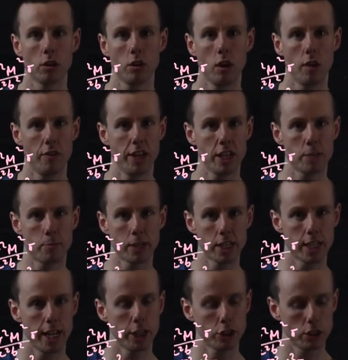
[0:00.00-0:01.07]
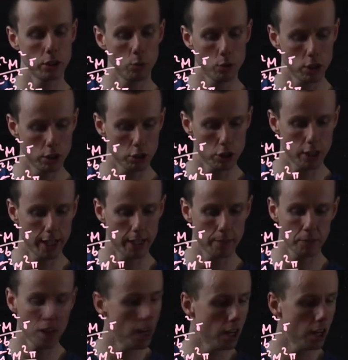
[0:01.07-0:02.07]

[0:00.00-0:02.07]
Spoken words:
of this precession, what it looks like.